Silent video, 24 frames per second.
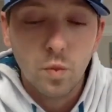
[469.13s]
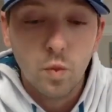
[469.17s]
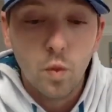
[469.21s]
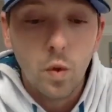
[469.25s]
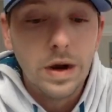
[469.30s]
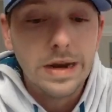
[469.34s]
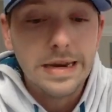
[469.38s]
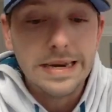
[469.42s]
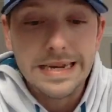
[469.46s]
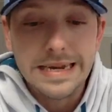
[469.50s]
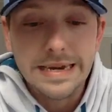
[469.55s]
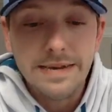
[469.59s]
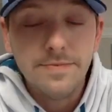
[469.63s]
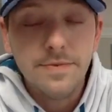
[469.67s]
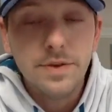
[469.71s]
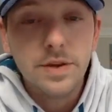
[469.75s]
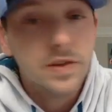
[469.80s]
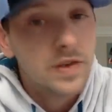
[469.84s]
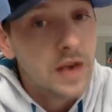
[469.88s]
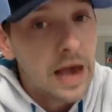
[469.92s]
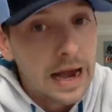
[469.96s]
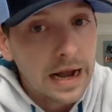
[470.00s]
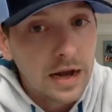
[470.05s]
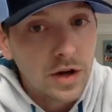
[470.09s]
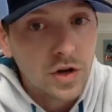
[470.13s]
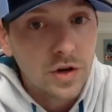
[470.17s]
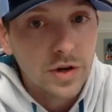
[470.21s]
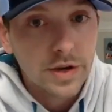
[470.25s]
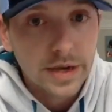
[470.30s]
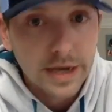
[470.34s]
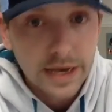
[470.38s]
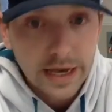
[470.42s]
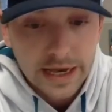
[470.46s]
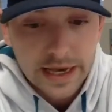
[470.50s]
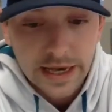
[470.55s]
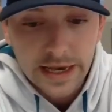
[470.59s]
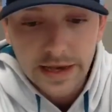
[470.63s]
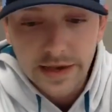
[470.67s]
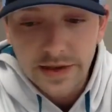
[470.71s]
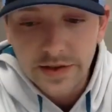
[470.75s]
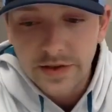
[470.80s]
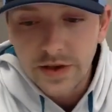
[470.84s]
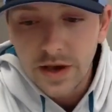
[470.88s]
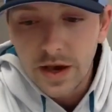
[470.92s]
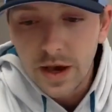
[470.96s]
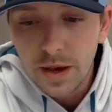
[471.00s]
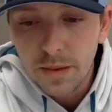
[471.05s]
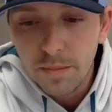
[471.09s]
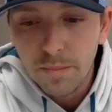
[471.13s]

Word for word: what defense actually is,